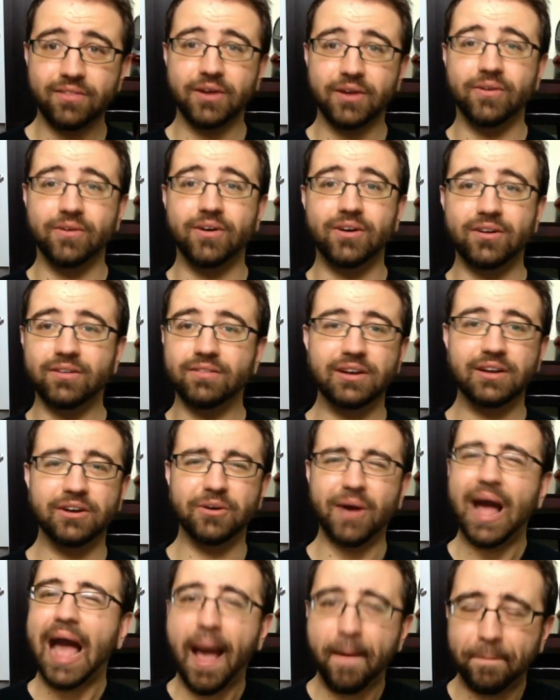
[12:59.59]
They're all, you
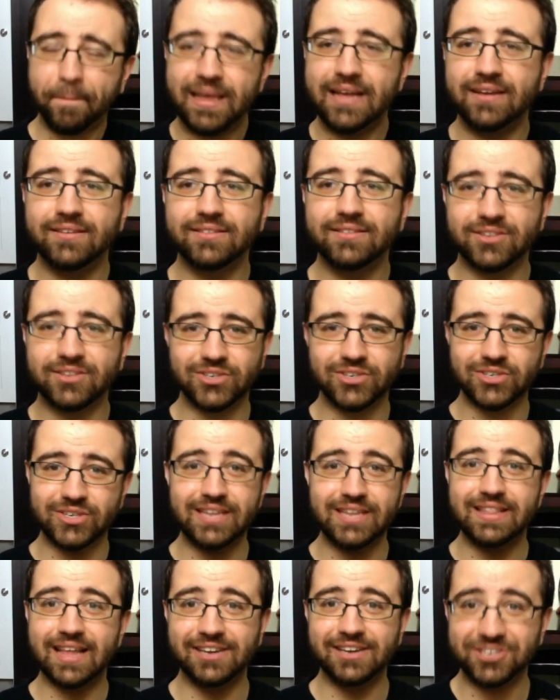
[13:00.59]
know, happy to
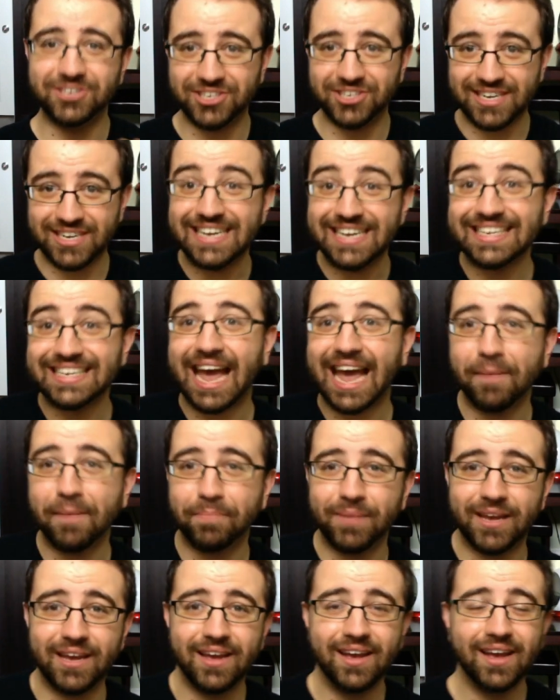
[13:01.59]
see that she is
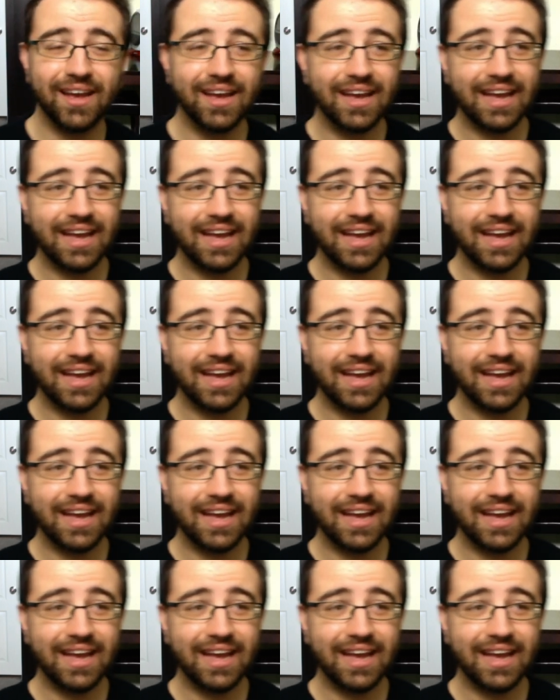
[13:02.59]
happy.